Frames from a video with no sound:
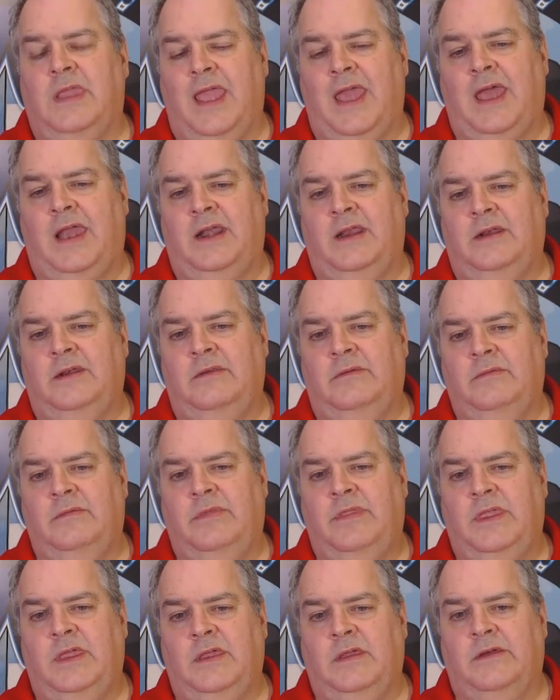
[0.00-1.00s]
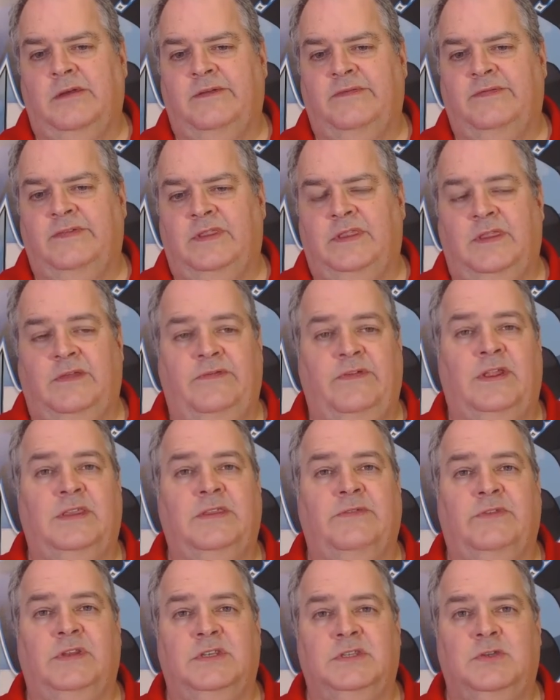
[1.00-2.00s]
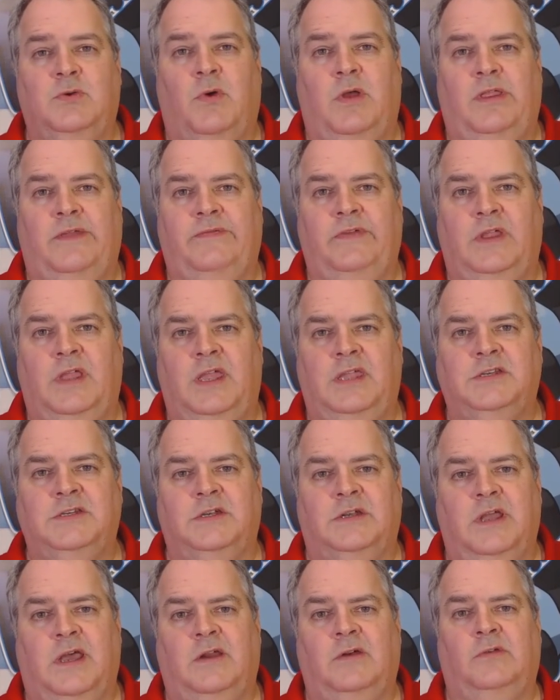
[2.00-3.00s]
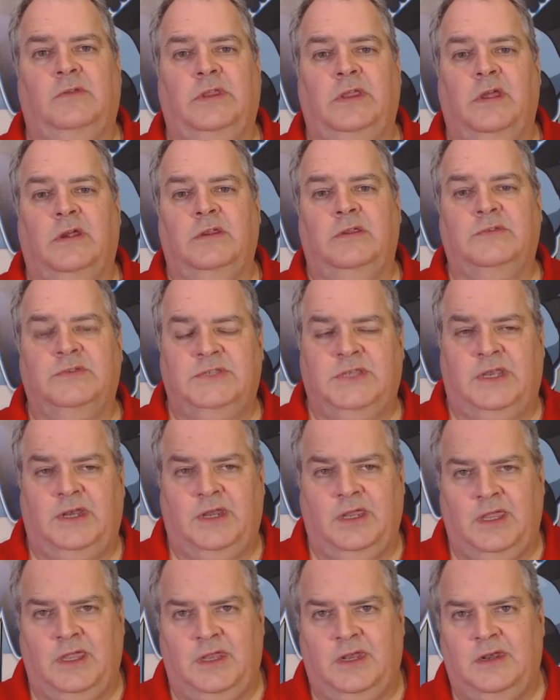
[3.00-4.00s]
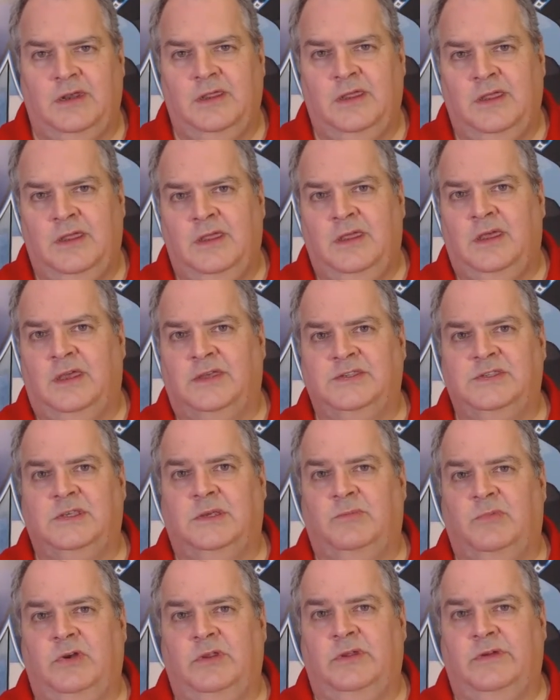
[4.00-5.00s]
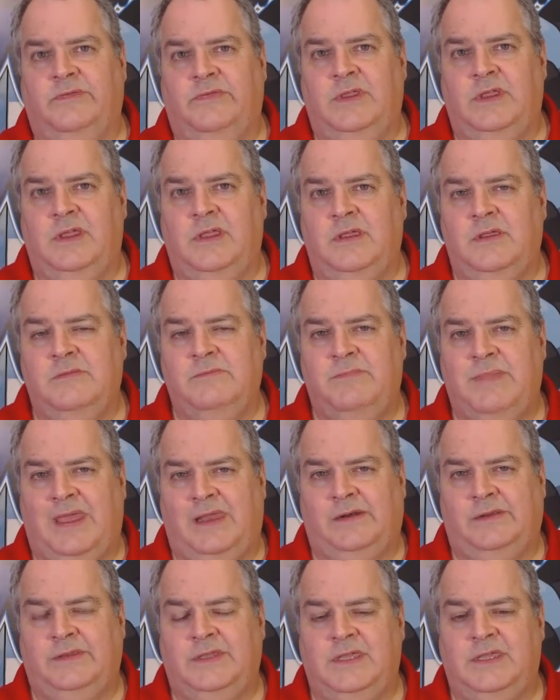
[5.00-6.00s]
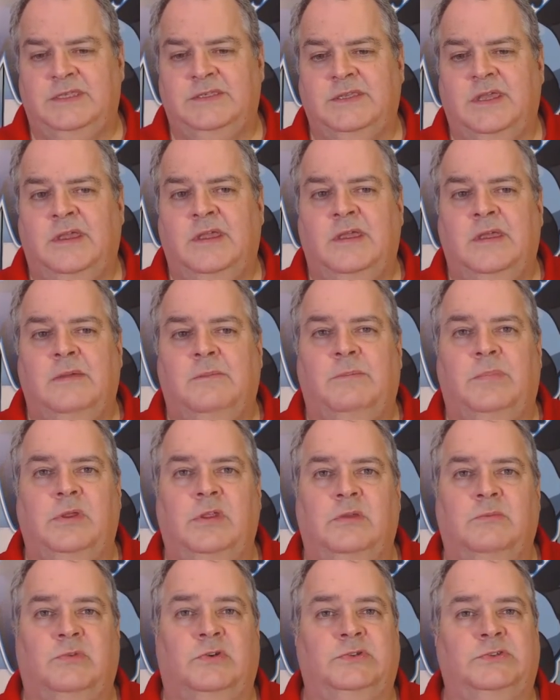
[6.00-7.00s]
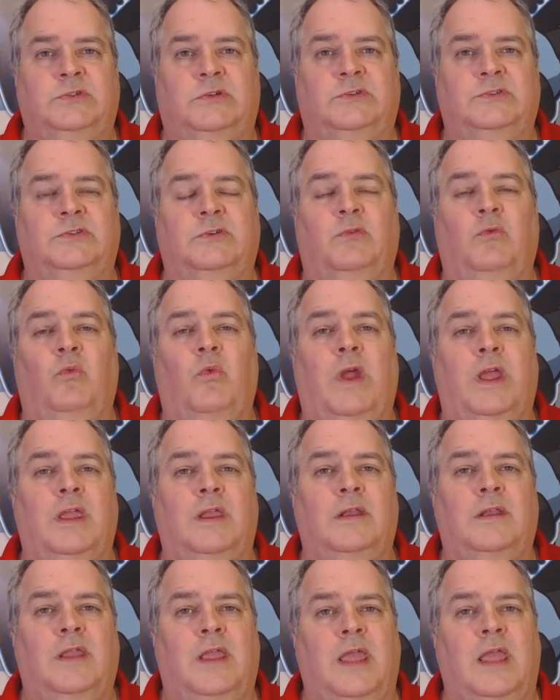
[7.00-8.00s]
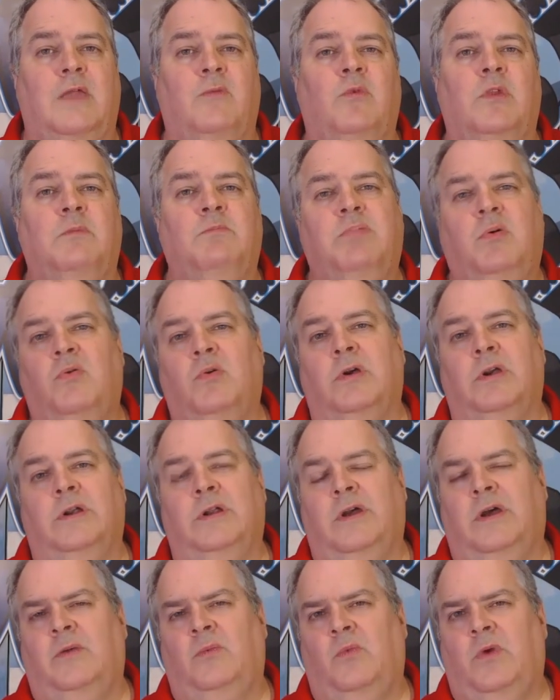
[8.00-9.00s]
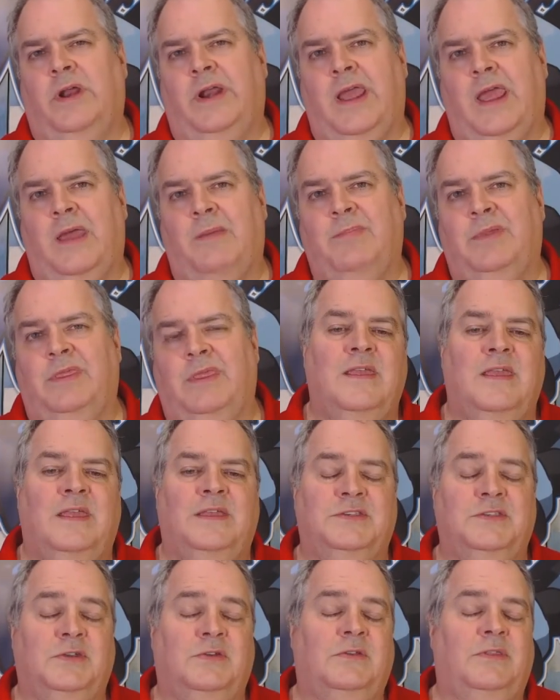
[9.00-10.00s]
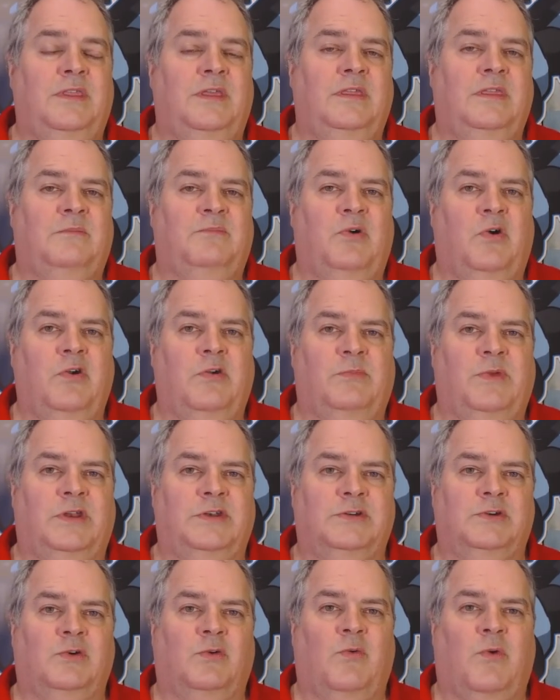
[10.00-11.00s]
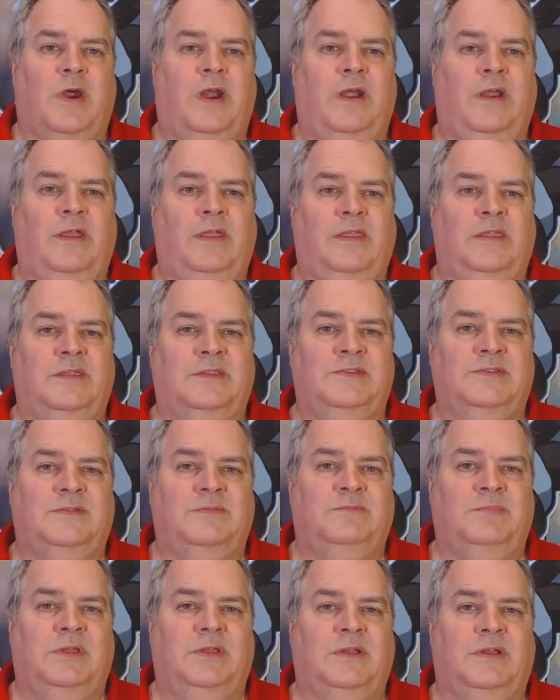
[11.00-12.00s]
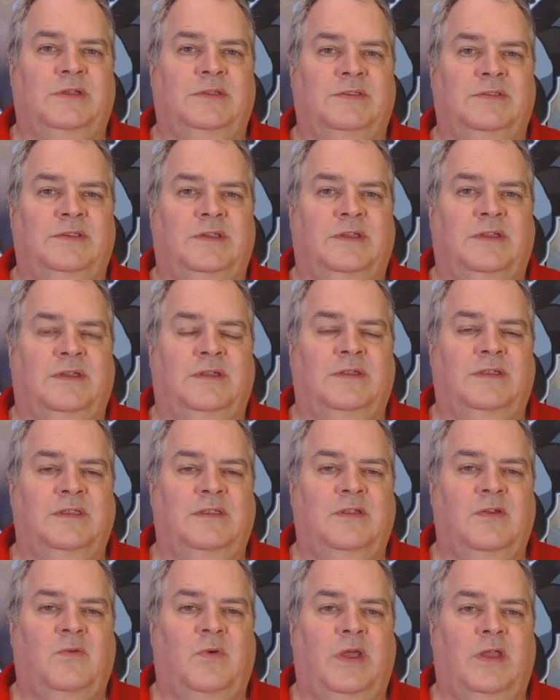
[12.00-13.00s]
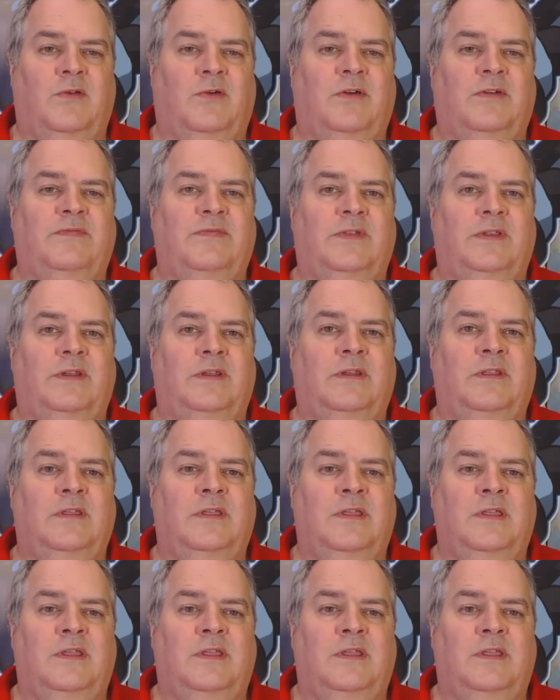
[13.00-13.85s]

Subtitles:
added thing of, in the event of a disqualification, not only are you sending in a summary of the penalties, but you must also write a report on what happened. It's a good thing that Pokemon is requiring this because quite often